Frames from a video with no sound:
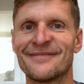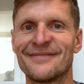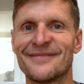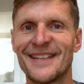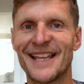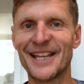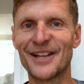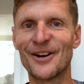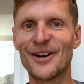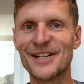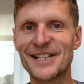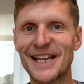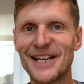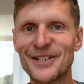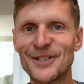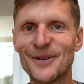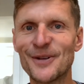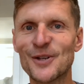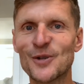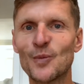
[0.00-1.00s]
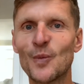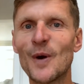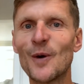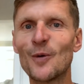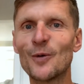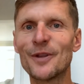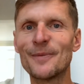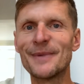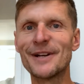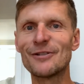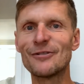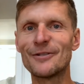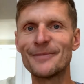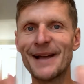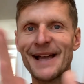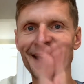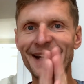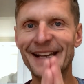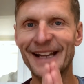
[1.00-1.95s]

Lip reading: Hey guys, how you doing? It's Will, the Mineral Man.